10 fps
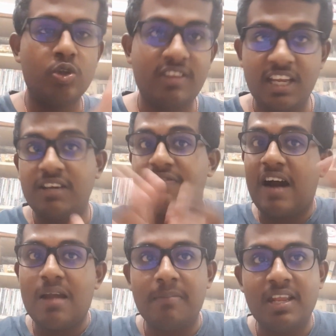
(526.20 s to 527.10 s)
think
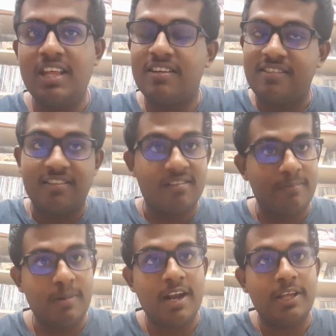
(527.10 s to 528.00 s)
5 minutes is a
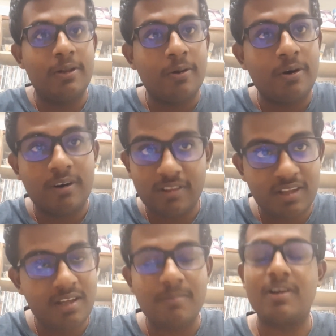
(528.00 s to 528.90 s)
bloody long
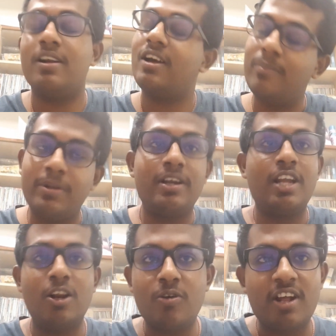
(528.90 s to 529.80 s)
time, but let me
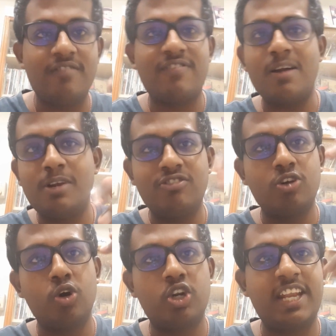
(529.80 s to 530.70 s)
tell you that 5 minutes will
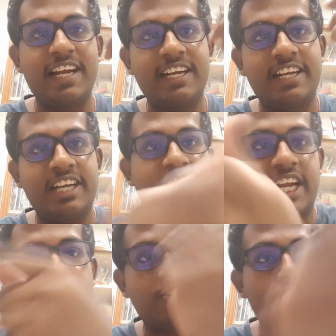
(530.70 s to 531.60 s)
go tick,
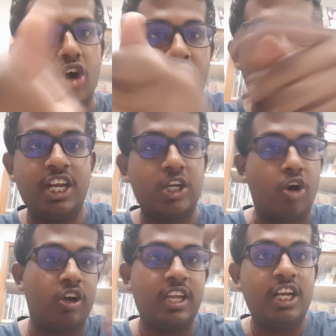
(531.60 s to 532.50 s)
tick, tocky,
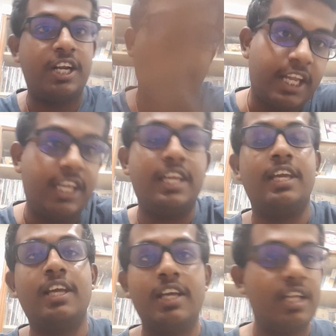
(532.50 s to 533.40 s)

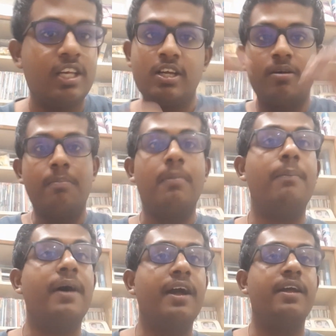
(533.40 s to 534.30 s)
ticky.
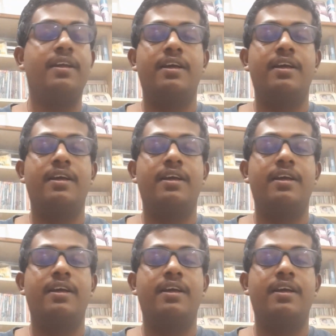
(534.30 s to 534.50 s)
Bye-bye.